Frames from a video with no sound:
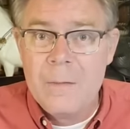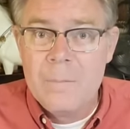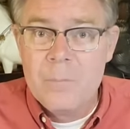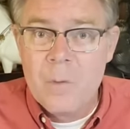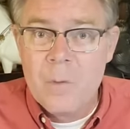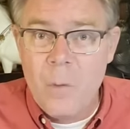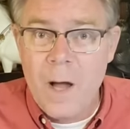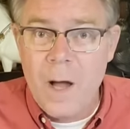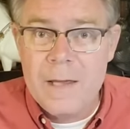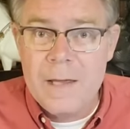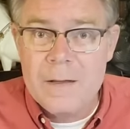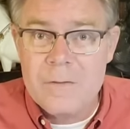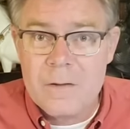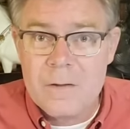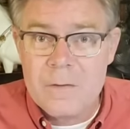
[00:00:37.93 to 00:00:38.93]
why
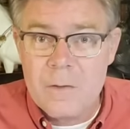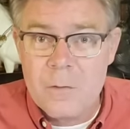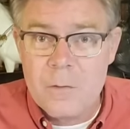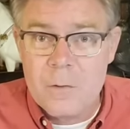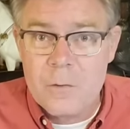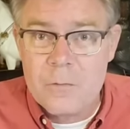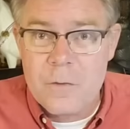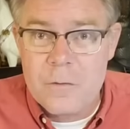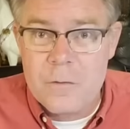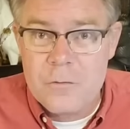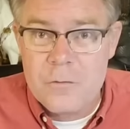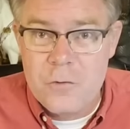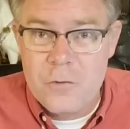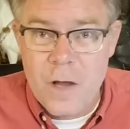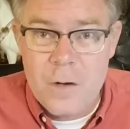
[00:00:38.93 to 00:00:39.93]
is it that there's this
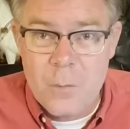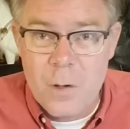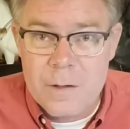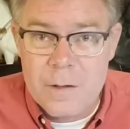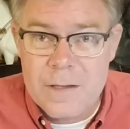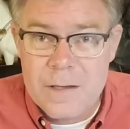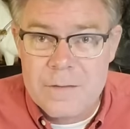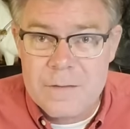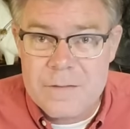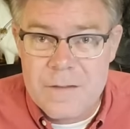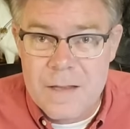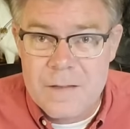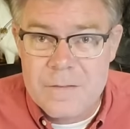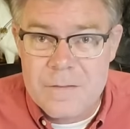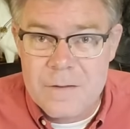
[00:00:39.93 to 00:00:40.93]
general
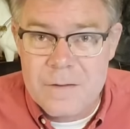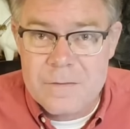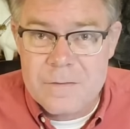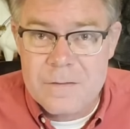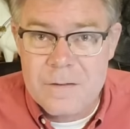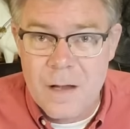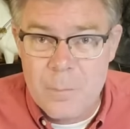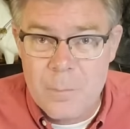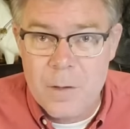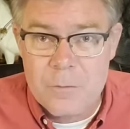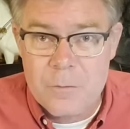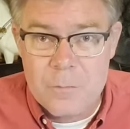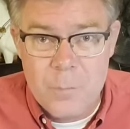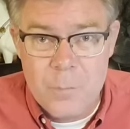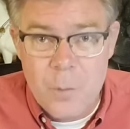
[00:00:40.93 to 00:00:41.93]
consensus
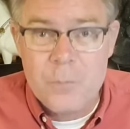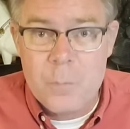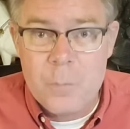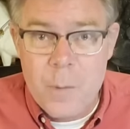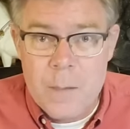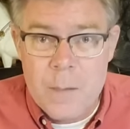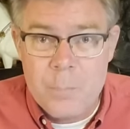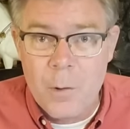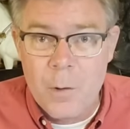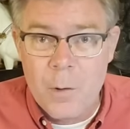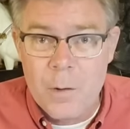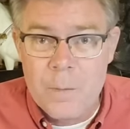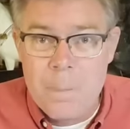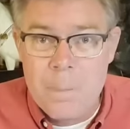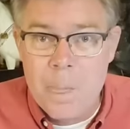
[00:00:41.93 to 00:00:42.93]
amongst most
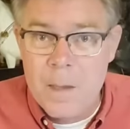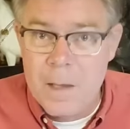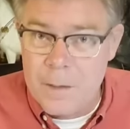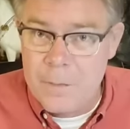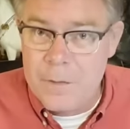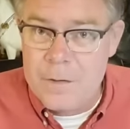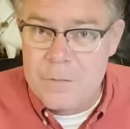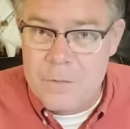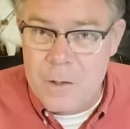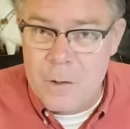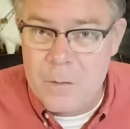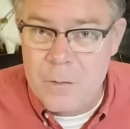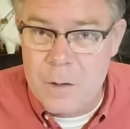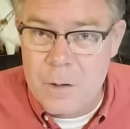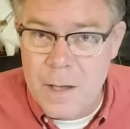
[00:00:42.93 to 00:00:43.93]
people, at least here
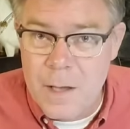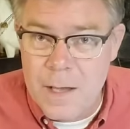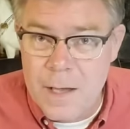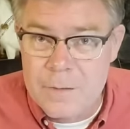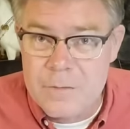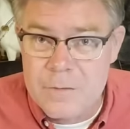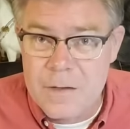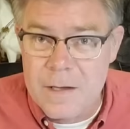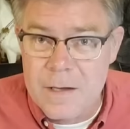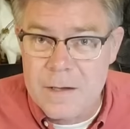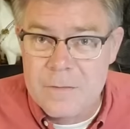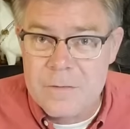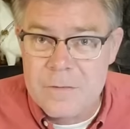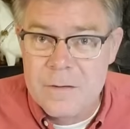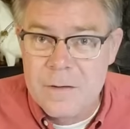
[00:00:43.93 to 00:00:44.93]
in the United
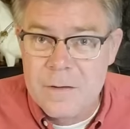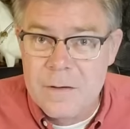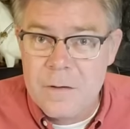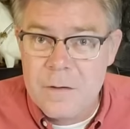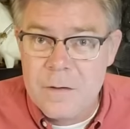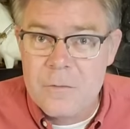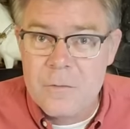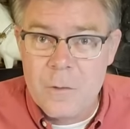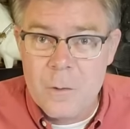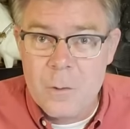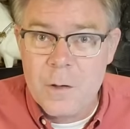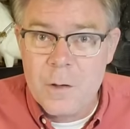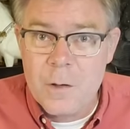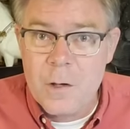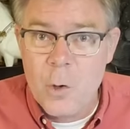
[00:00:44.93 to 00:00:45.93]
States, that
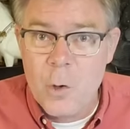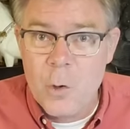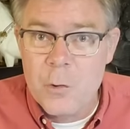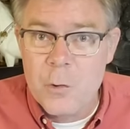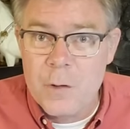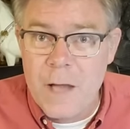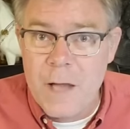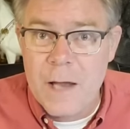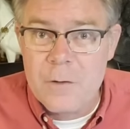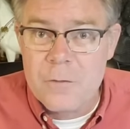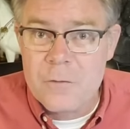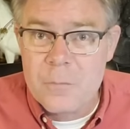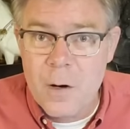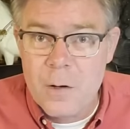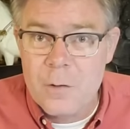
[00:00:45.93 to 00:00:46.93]
silver and gold are not a
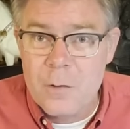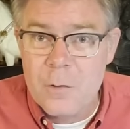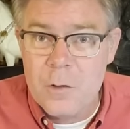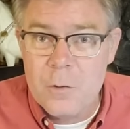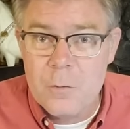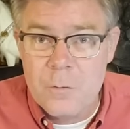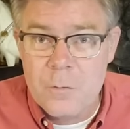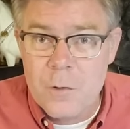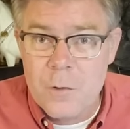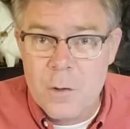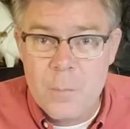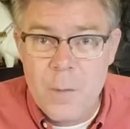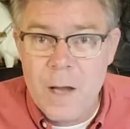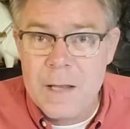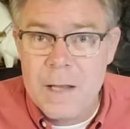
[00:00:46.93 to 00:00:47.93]
smart use of your
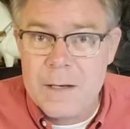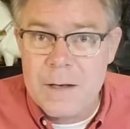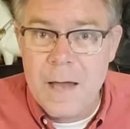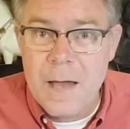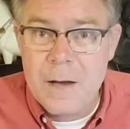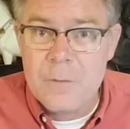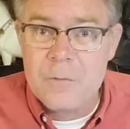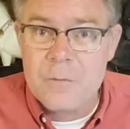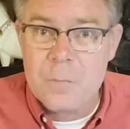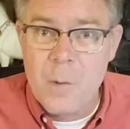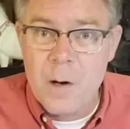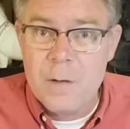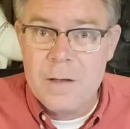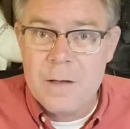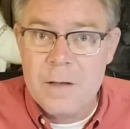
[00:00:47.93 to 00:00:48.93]
money, not a
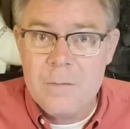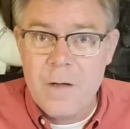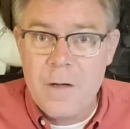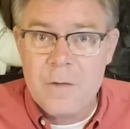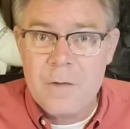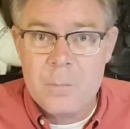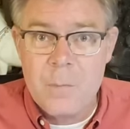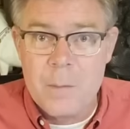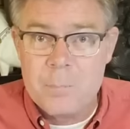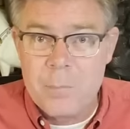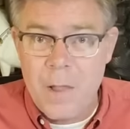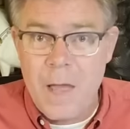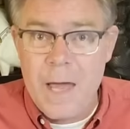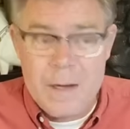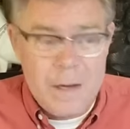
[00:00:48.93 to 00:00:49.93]
smart investment?
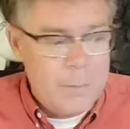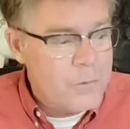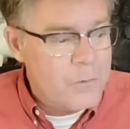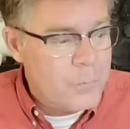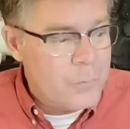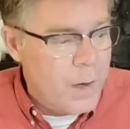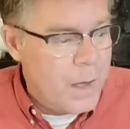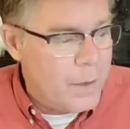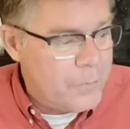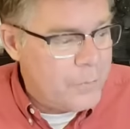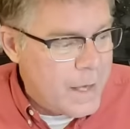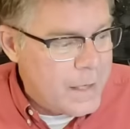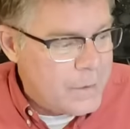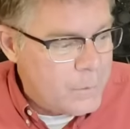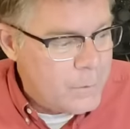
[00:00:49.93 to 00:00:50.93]
Platinum as well.
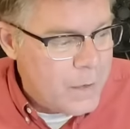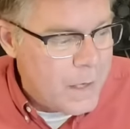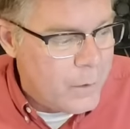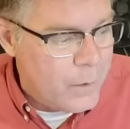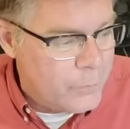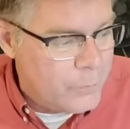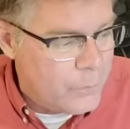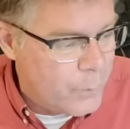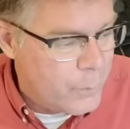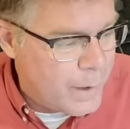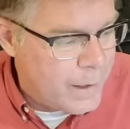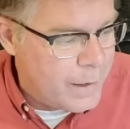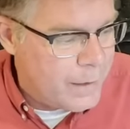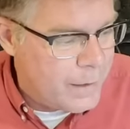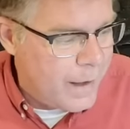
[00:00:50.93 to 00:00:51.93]
Thank you, Neil, for
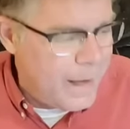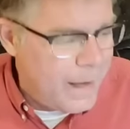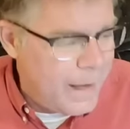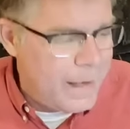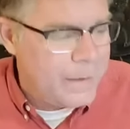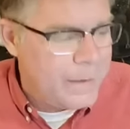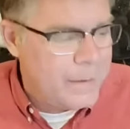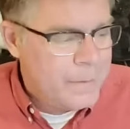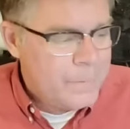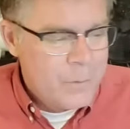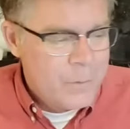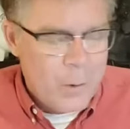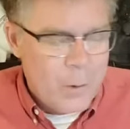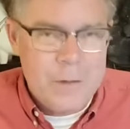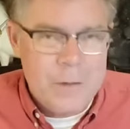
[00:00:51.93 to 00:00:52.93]
being here. Hey,
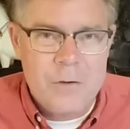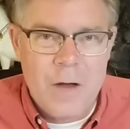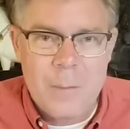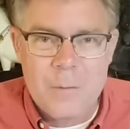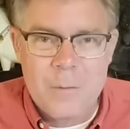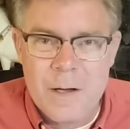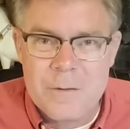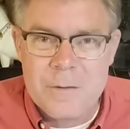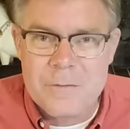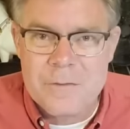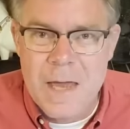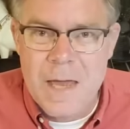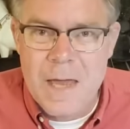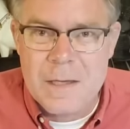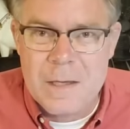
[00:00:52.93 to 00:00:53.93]
Coin Shop Chris,
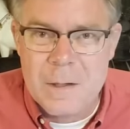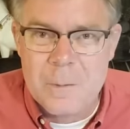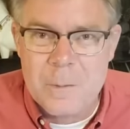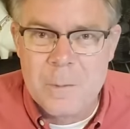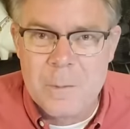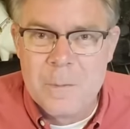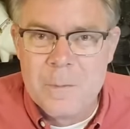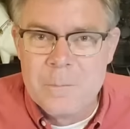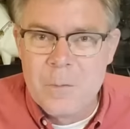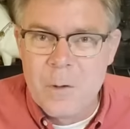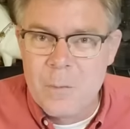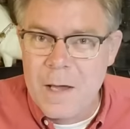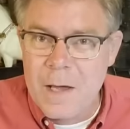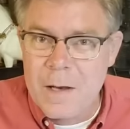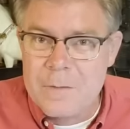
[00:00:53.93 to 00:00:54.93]
thank you.
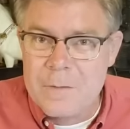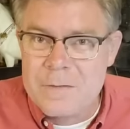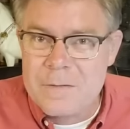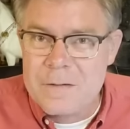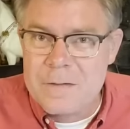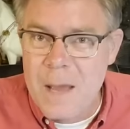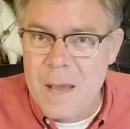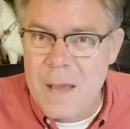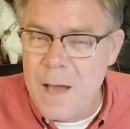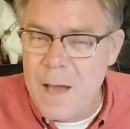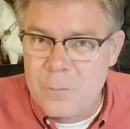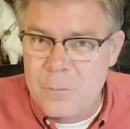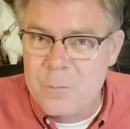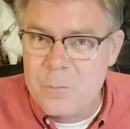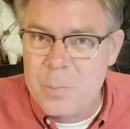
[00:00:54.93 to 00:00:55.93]
We got a snap. I
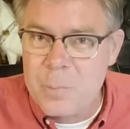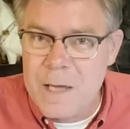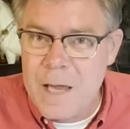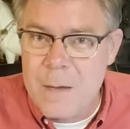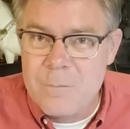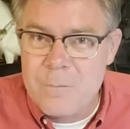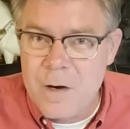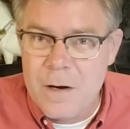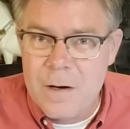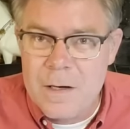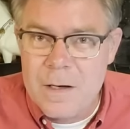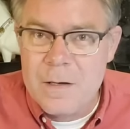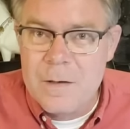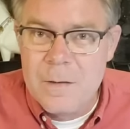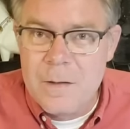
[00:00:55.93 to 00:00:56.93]
became
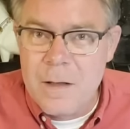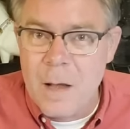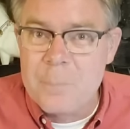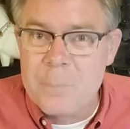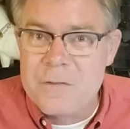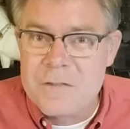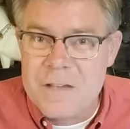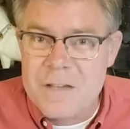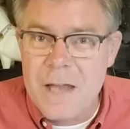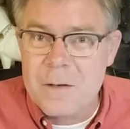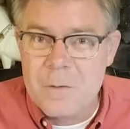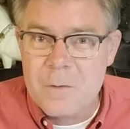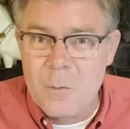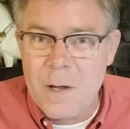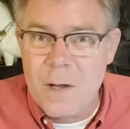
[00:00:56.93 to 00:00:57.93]
very upset
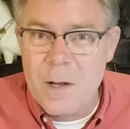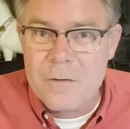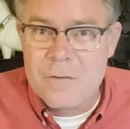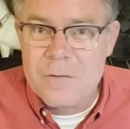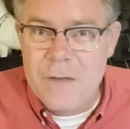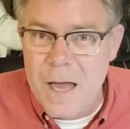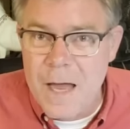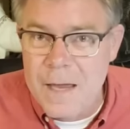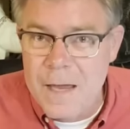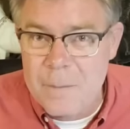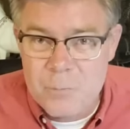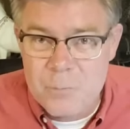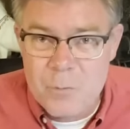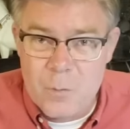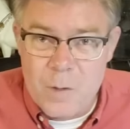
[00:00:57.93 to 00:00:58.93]
the way this guy
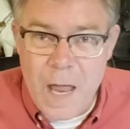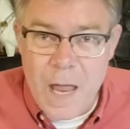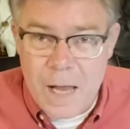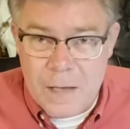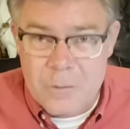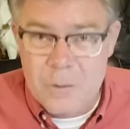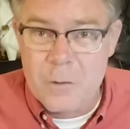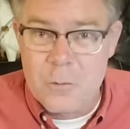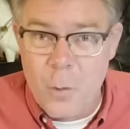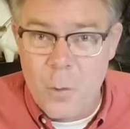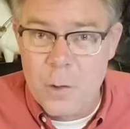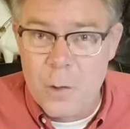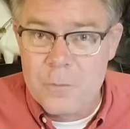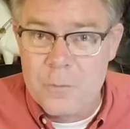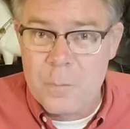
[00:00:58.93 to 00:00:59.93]
acted
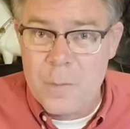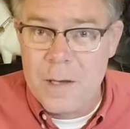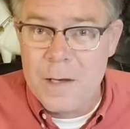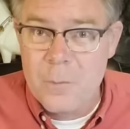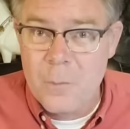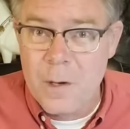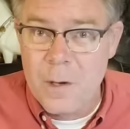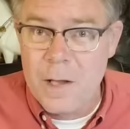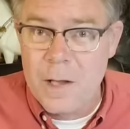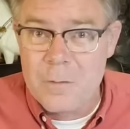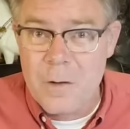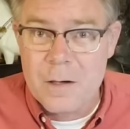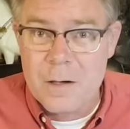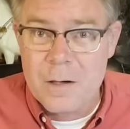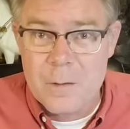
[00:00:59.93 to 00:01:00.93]
towards me when I
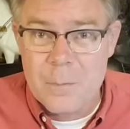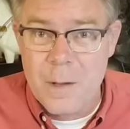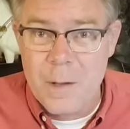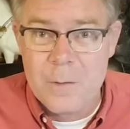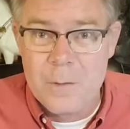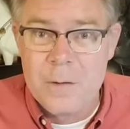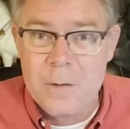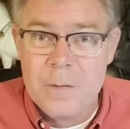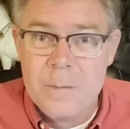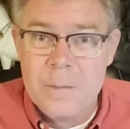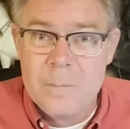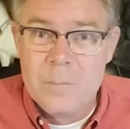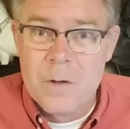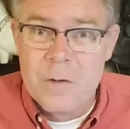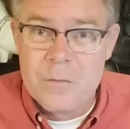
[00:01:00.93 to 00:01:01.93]
talked about
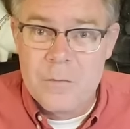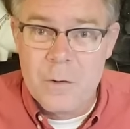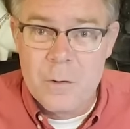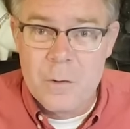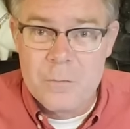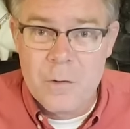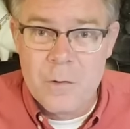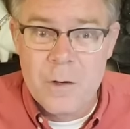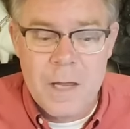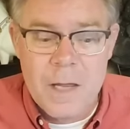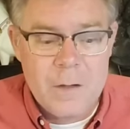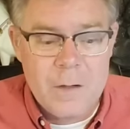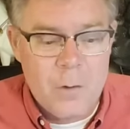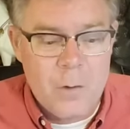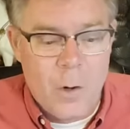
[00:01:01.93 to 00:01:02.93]
silver
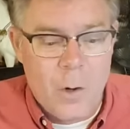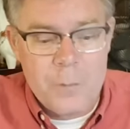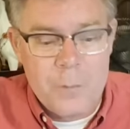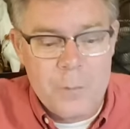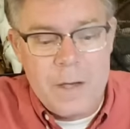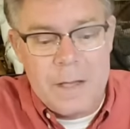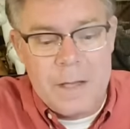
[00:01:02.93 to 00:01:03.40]
and gold. And it,